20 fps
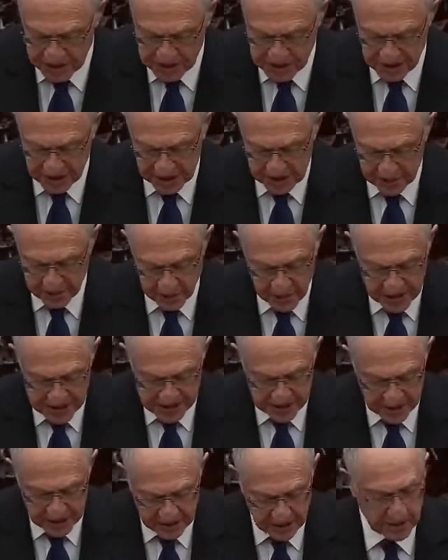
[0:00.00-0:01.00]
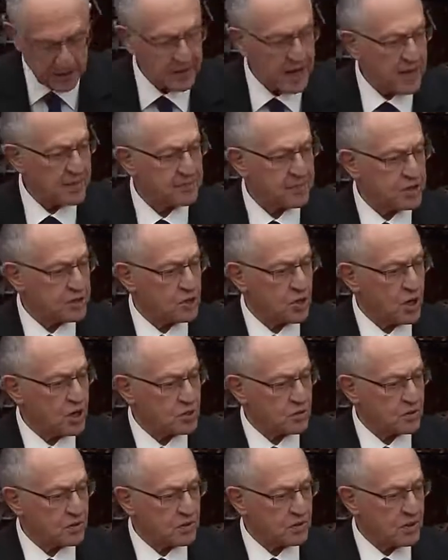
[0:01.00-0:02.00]
sitting president could not be
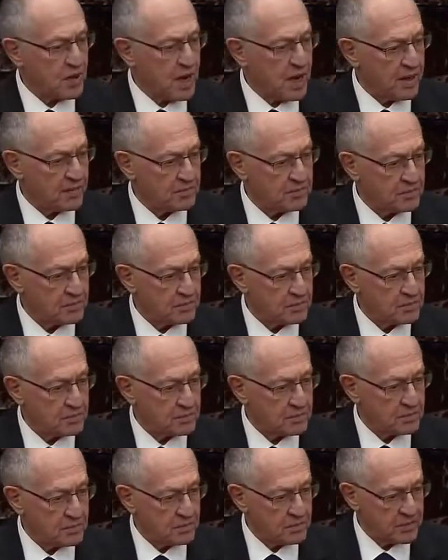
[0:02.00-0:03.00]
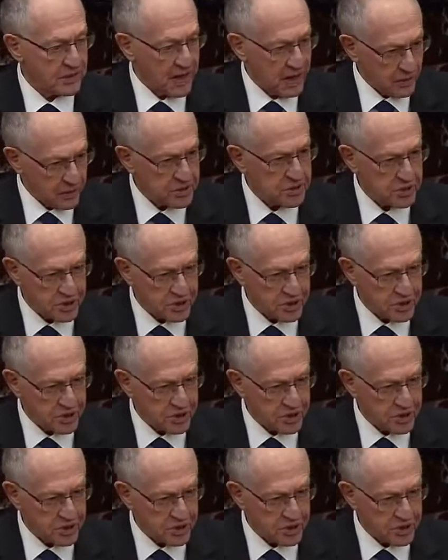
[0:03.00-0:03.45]
charged with a crime. Now he's